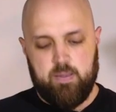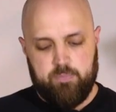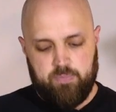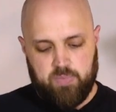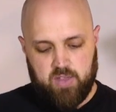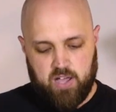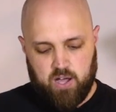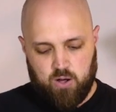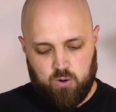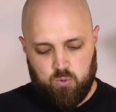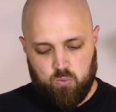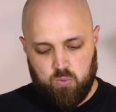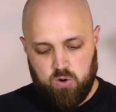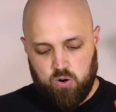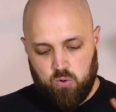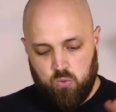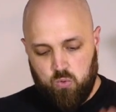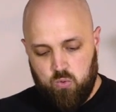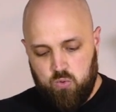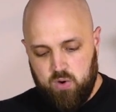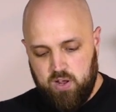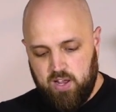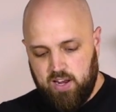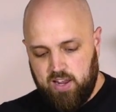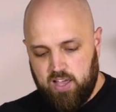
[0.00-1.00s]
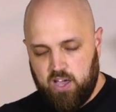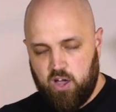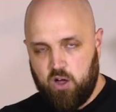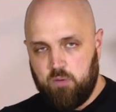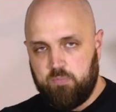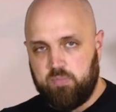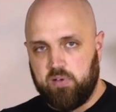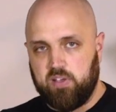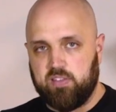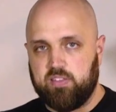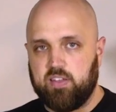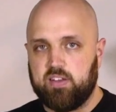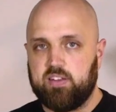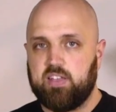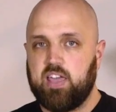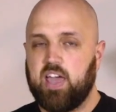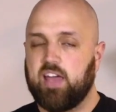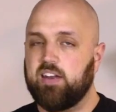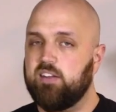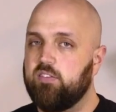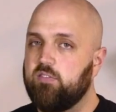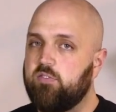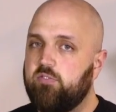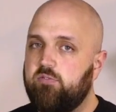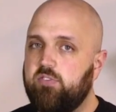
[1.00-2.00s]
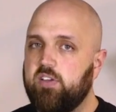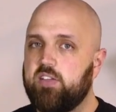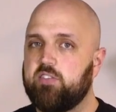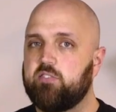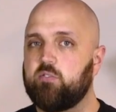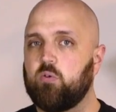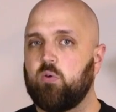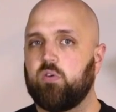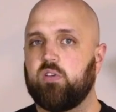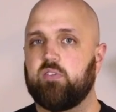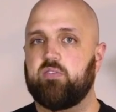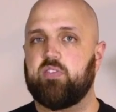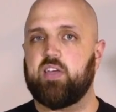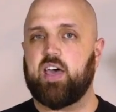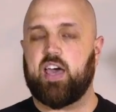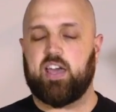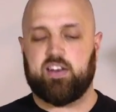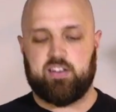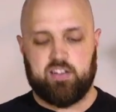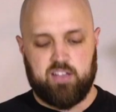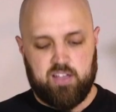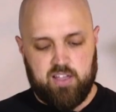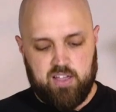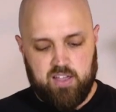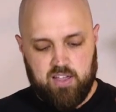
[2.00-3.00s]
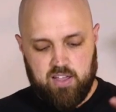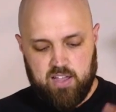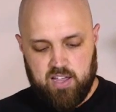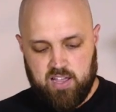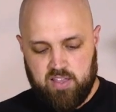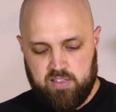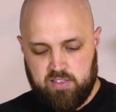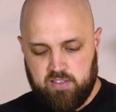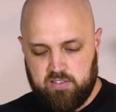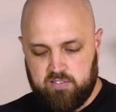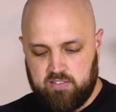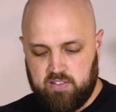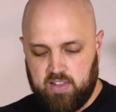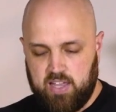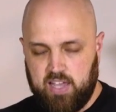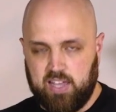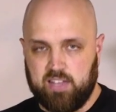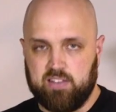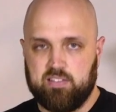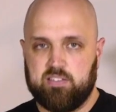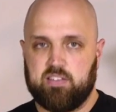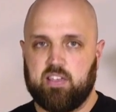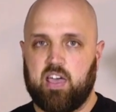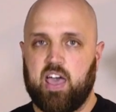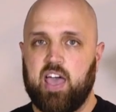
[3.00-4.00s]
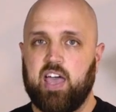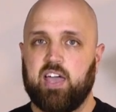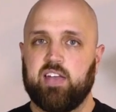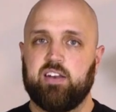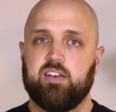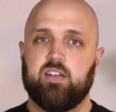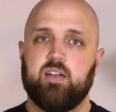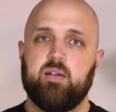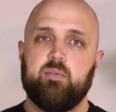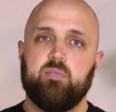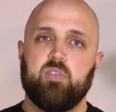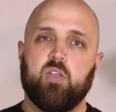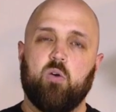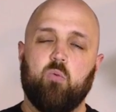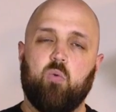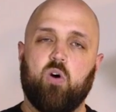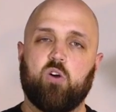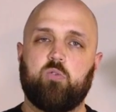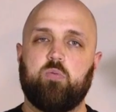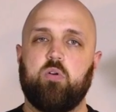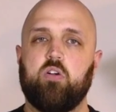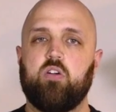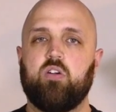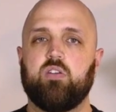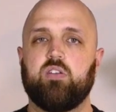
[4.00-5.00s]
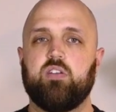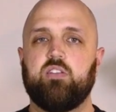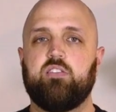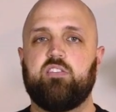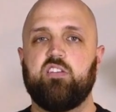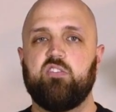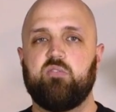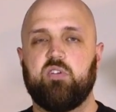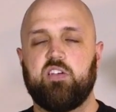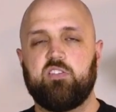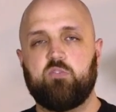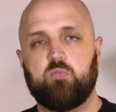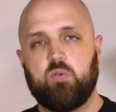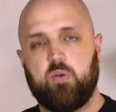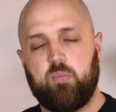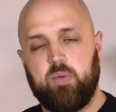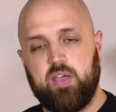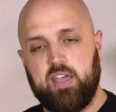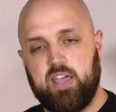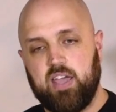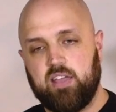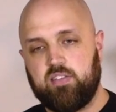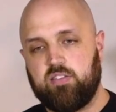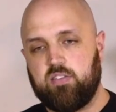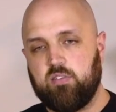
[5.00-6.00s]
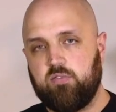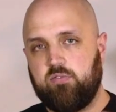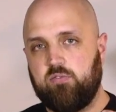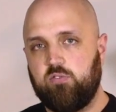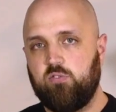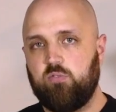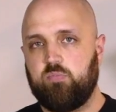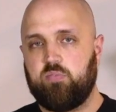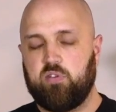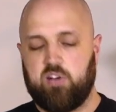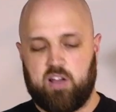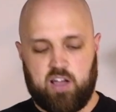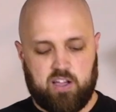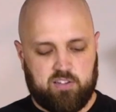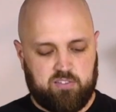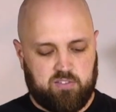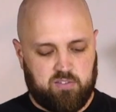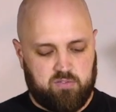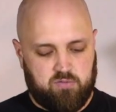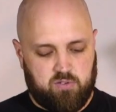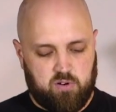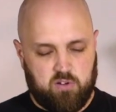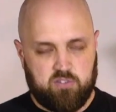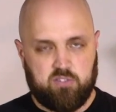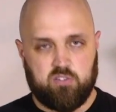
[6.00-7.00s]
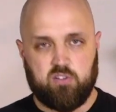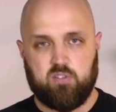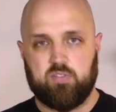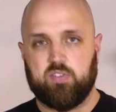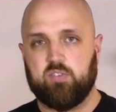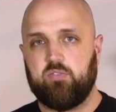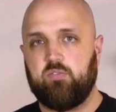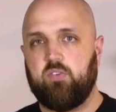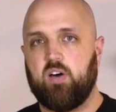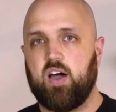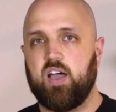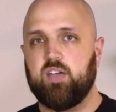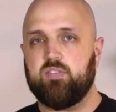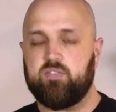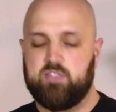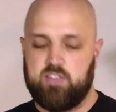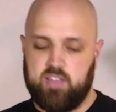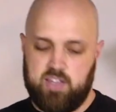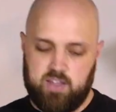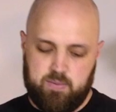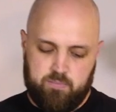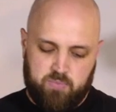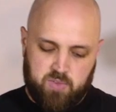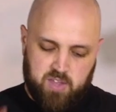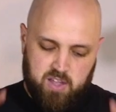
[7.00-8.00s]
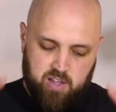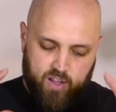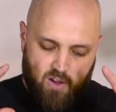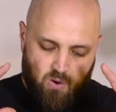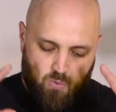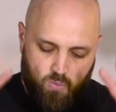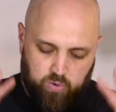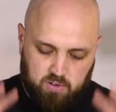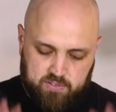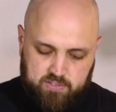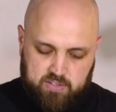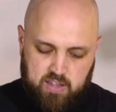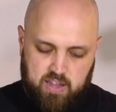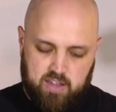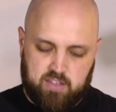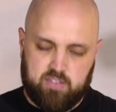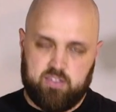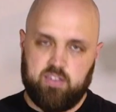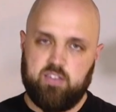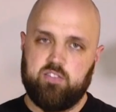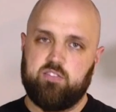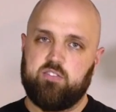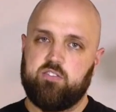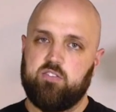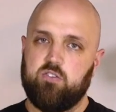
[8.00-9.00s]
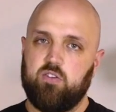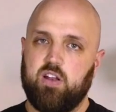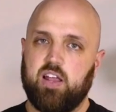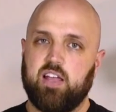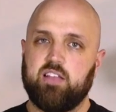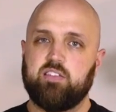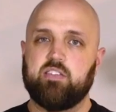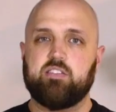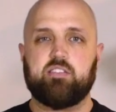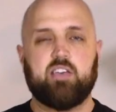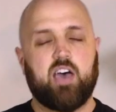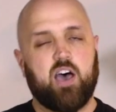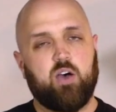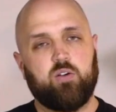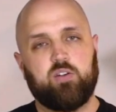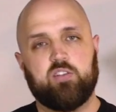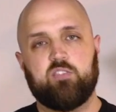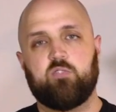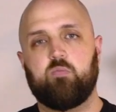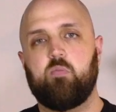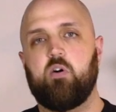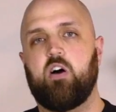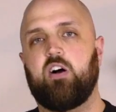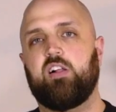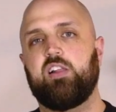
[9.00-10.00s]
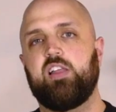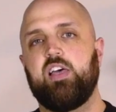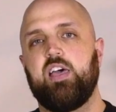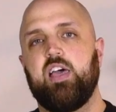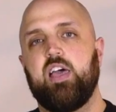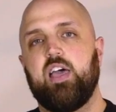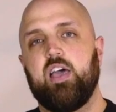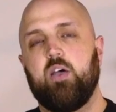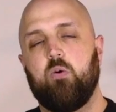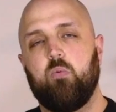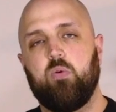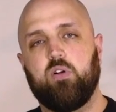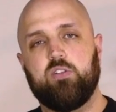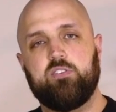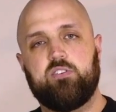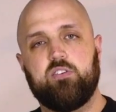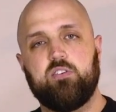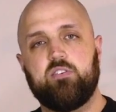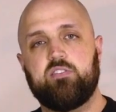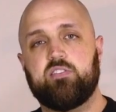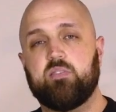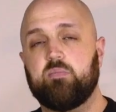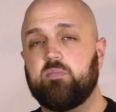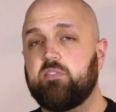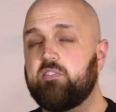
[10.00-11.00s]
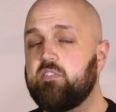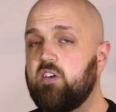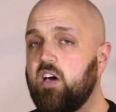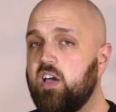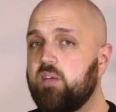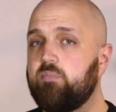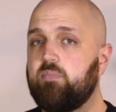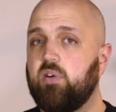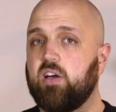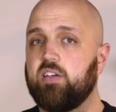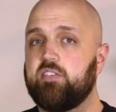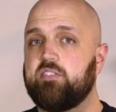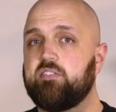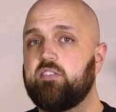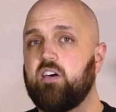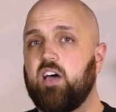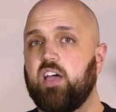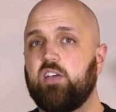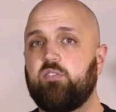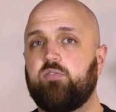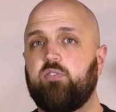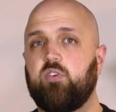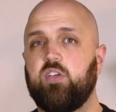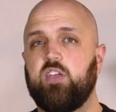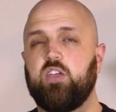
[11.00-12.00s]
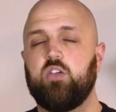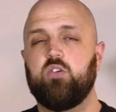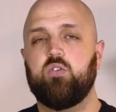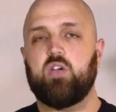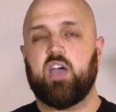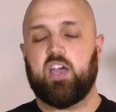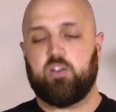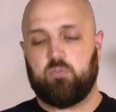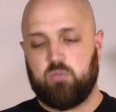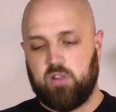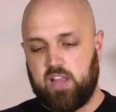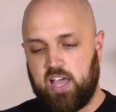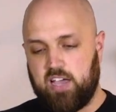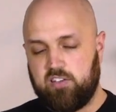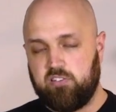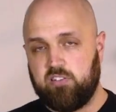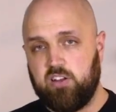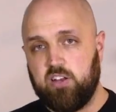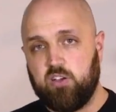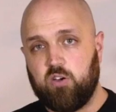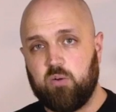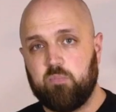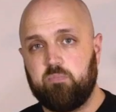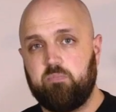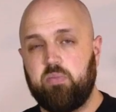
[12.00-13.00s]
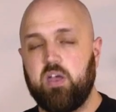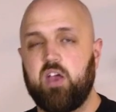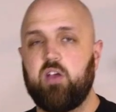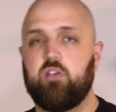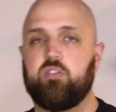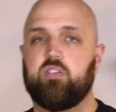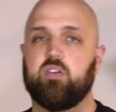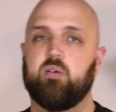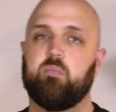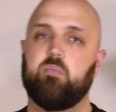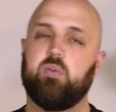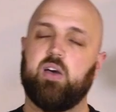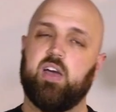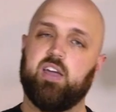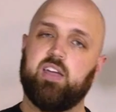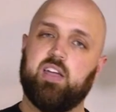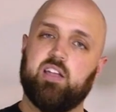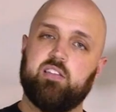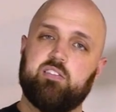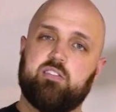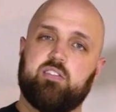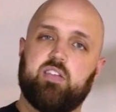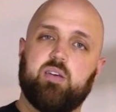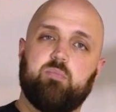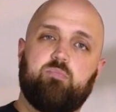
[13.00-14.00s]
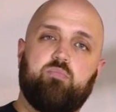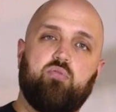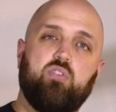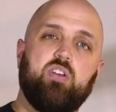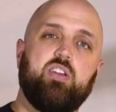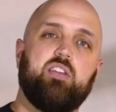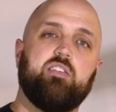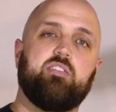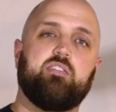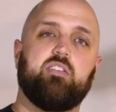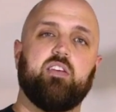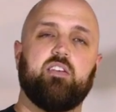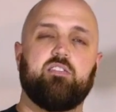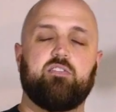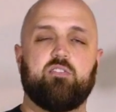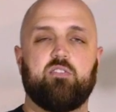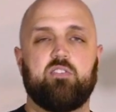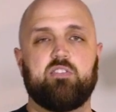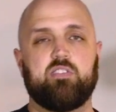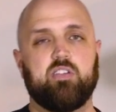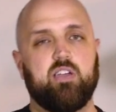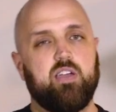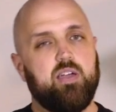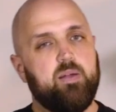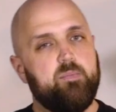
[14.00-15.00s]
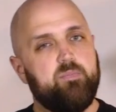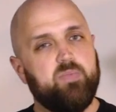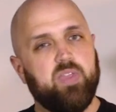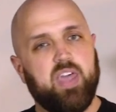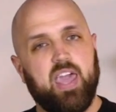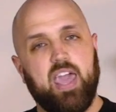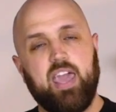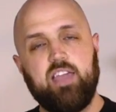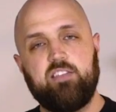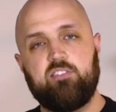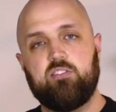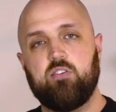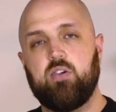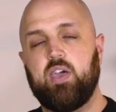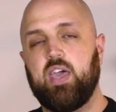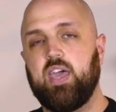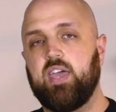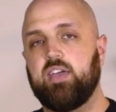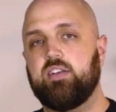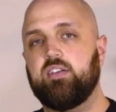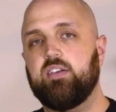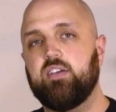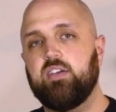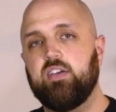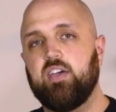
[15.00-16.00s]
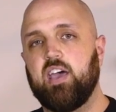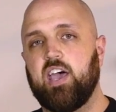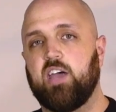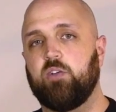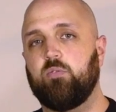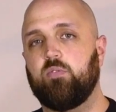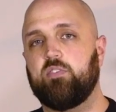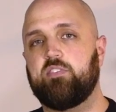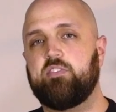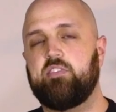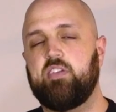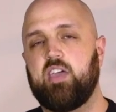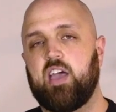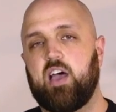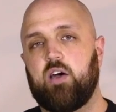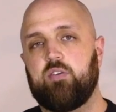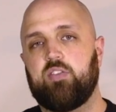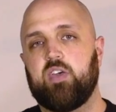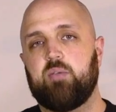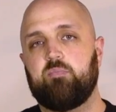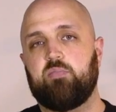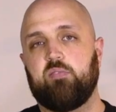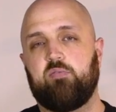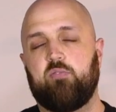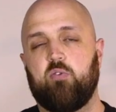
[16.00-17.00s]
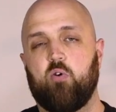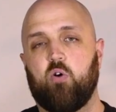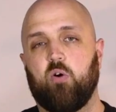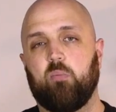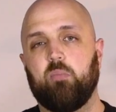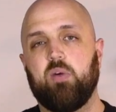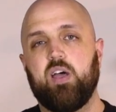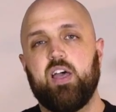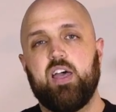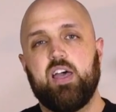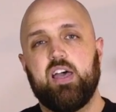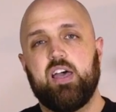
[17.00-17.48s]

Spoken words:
Now we're really hoping that Canon fixed all of that in this lens. And what we're going to do is, when we get the full production version of the 5D, we'll take these 2 lenses out as well. We'll do some side-by-side for you, and we'll actually compare them against their predecessors head-to-head, and we'll see how they perform.